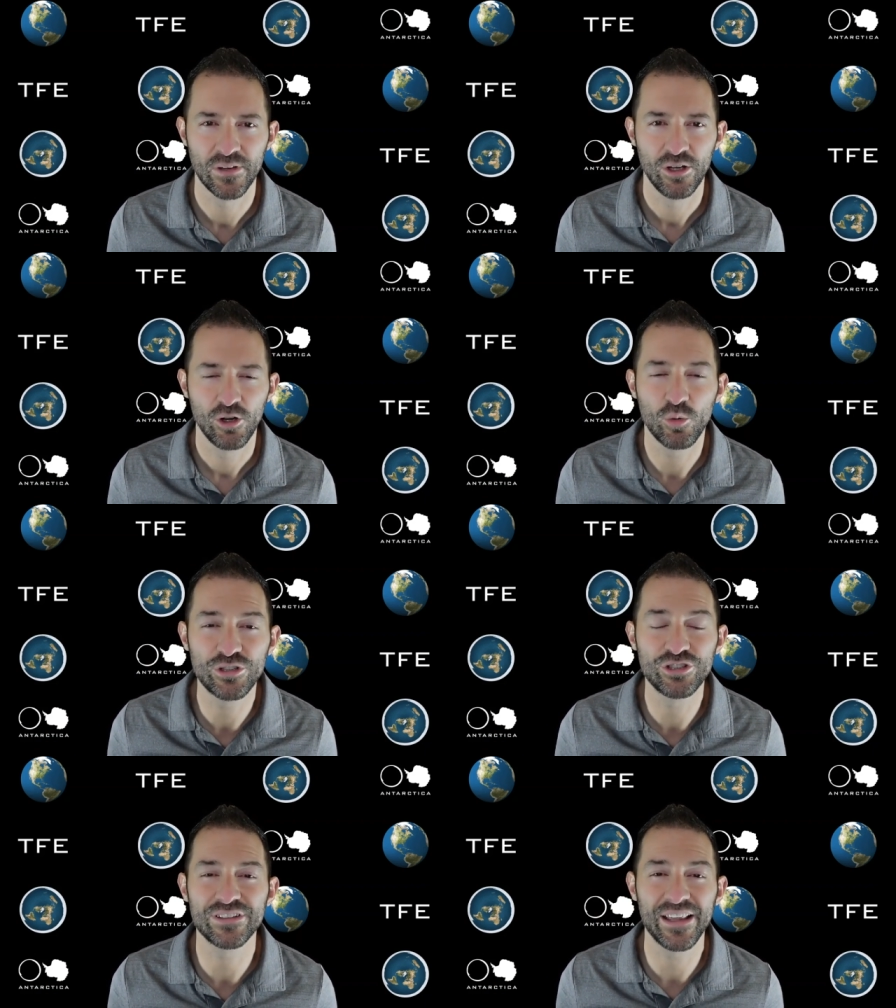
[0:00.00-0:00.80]

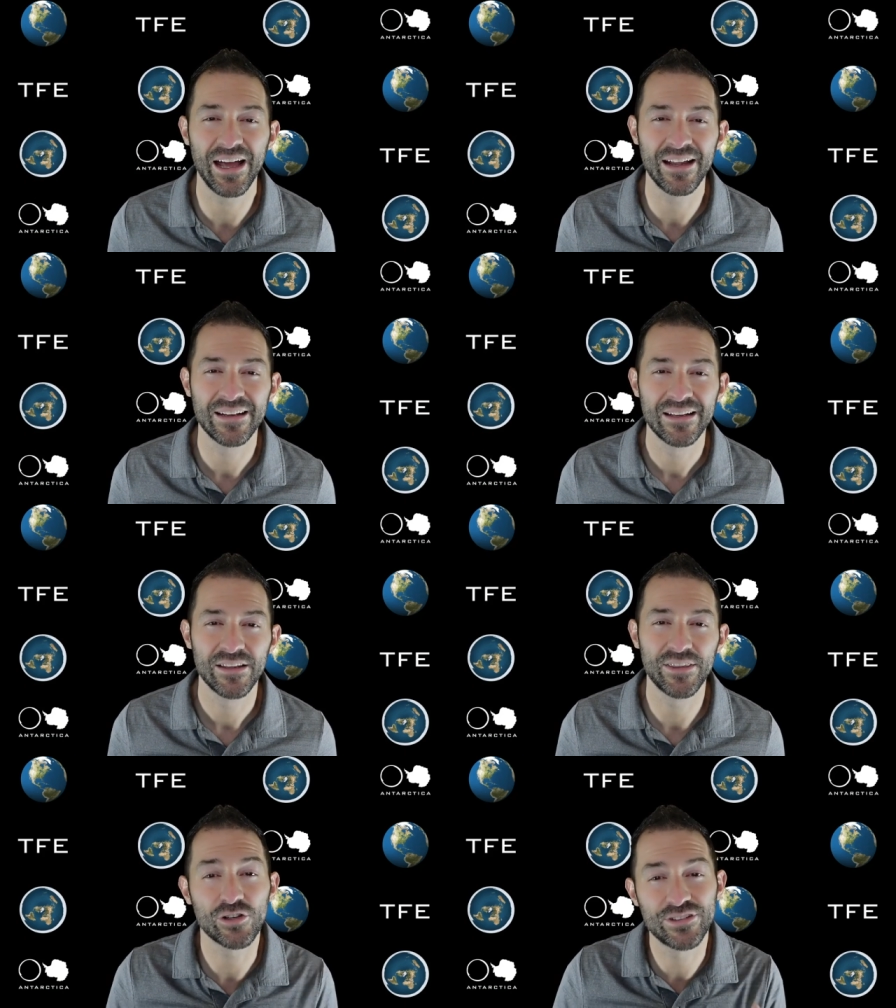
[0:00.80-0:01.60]
which is that
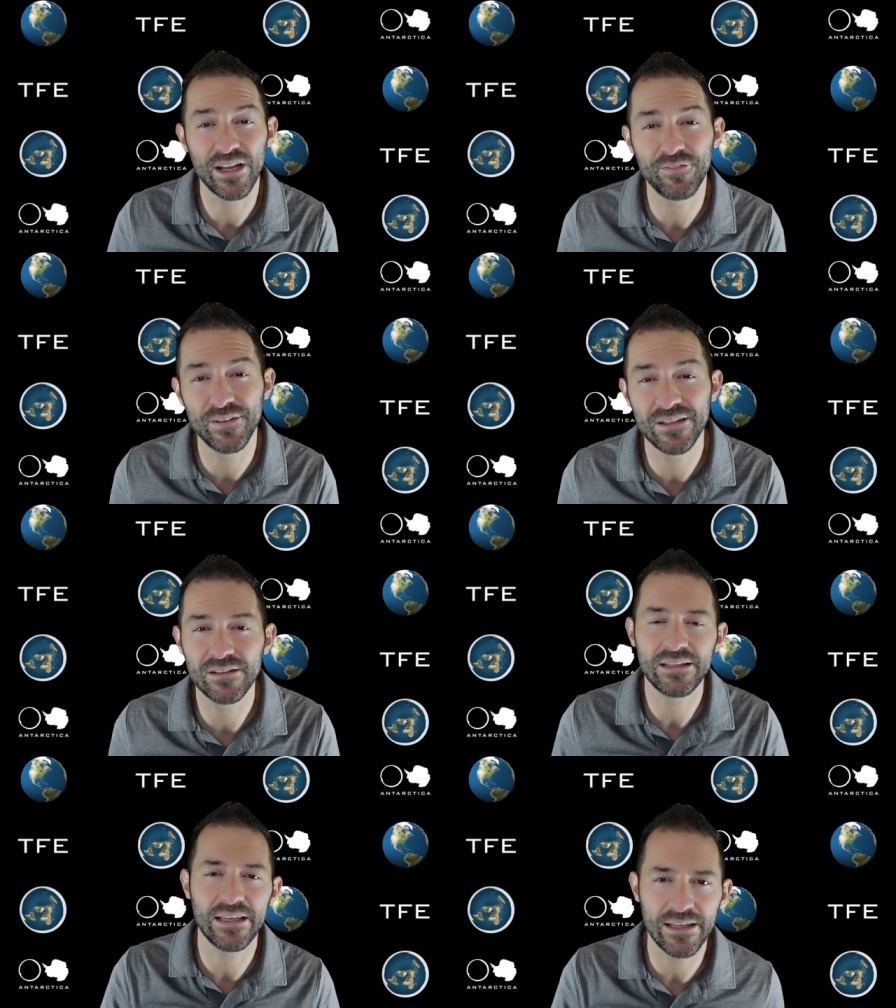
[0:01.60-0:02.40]
there
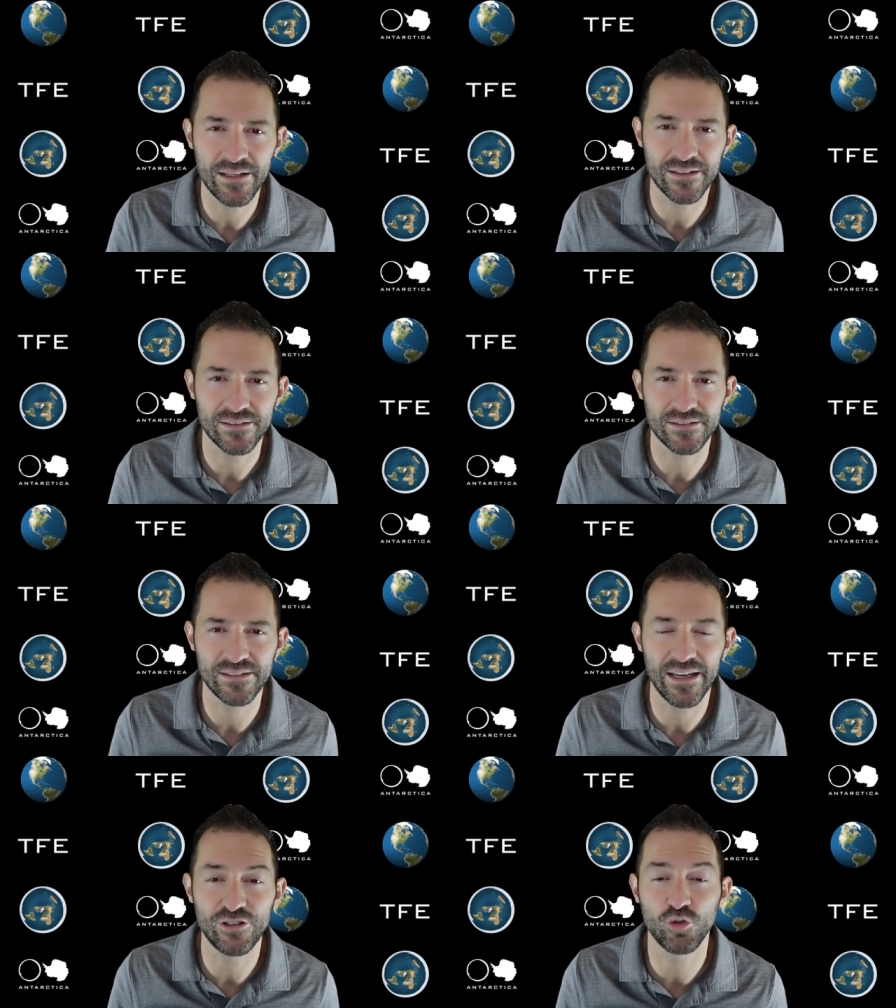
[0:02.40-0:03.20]
definitely is
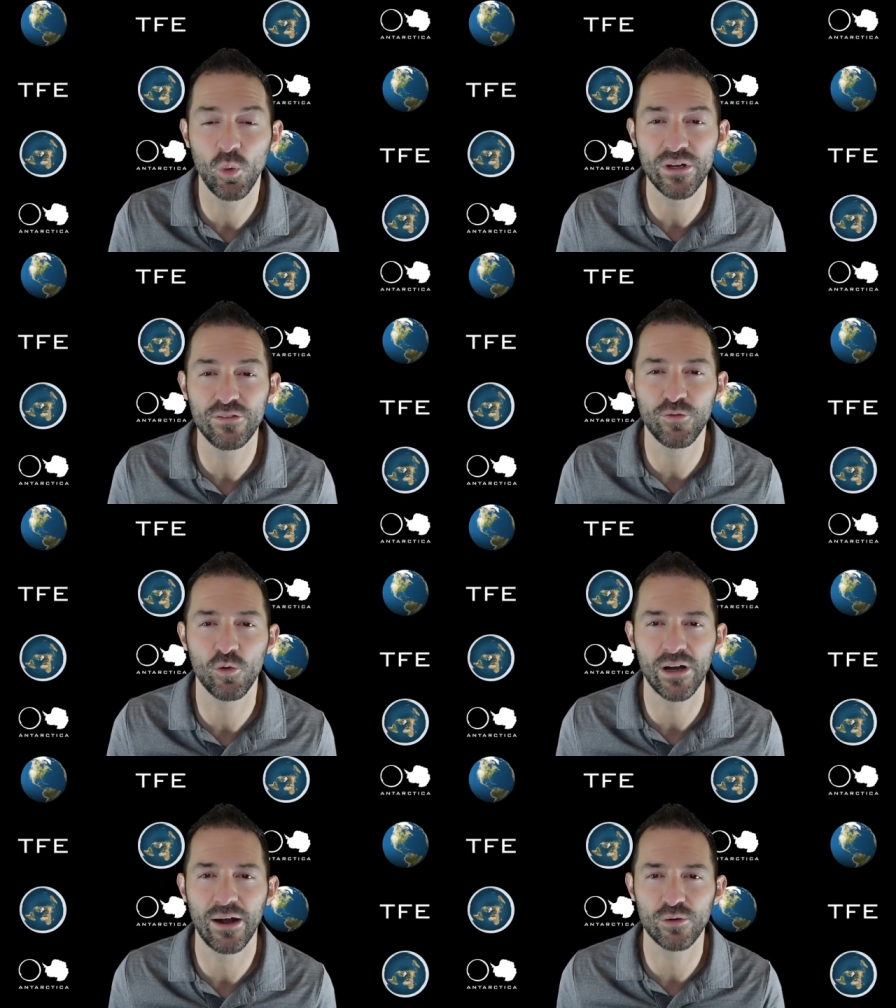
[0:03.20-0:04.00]
a
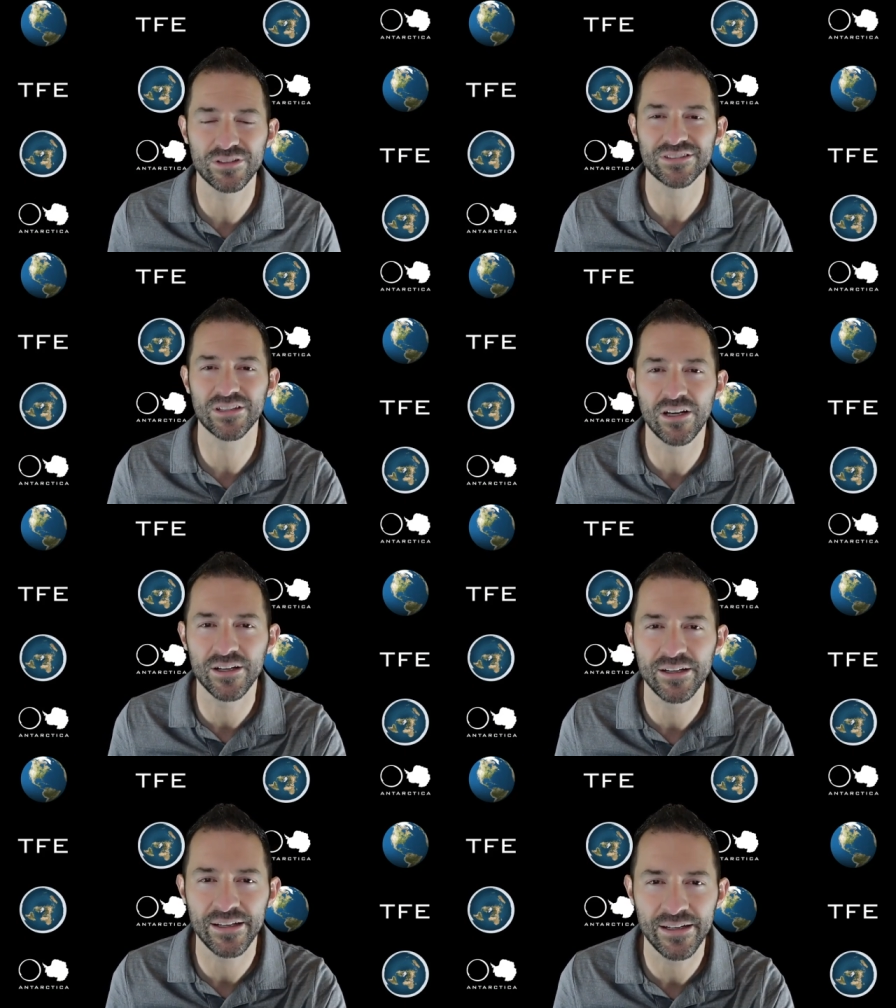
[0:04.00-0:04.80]
24-hour
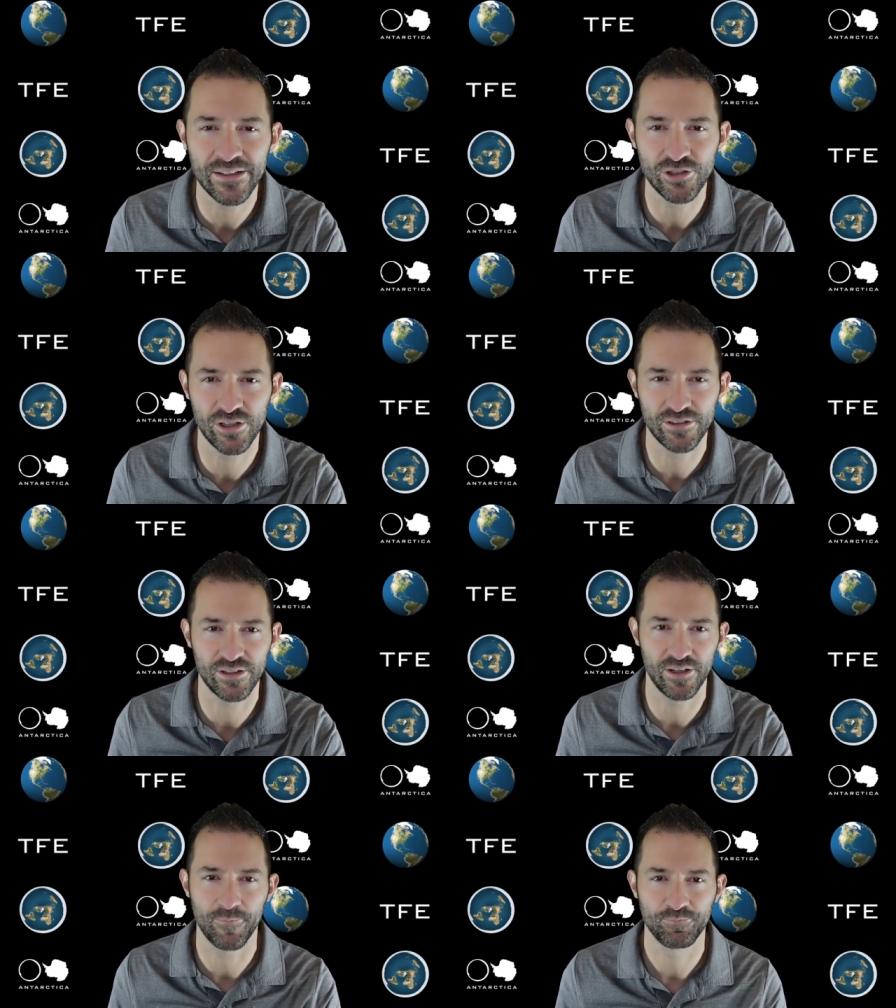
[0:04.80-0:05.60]
sun in
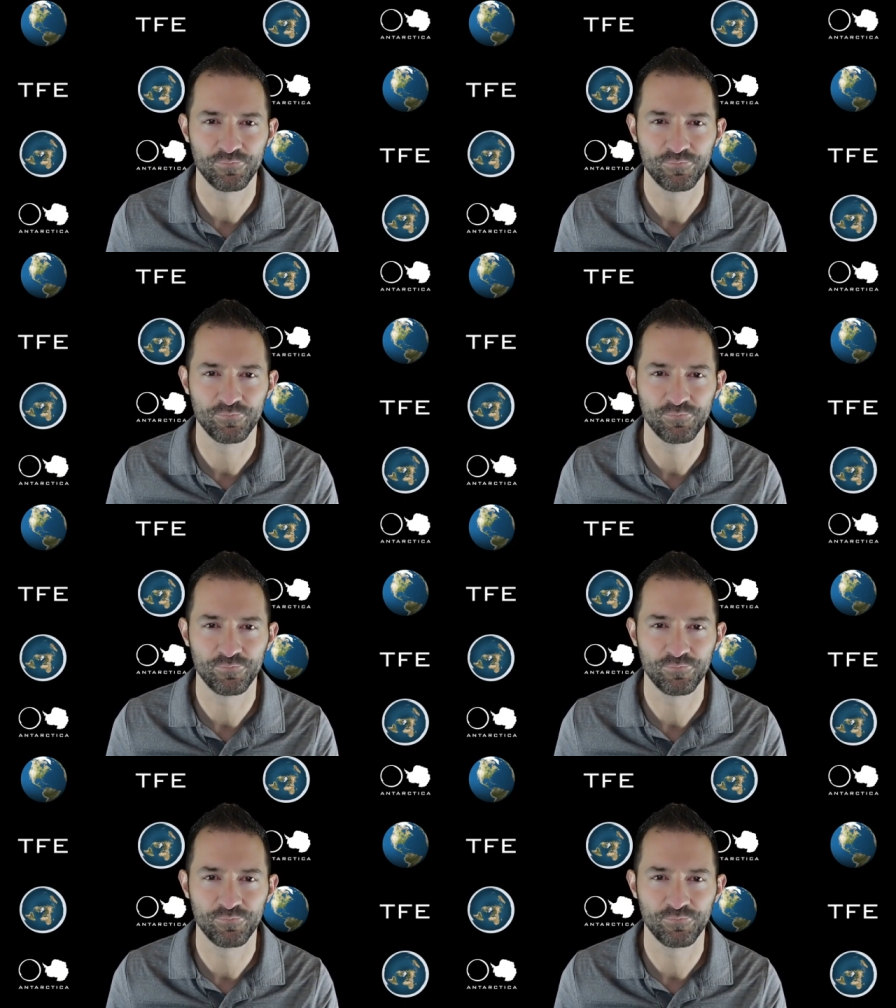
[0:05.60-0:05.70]
Antarctica.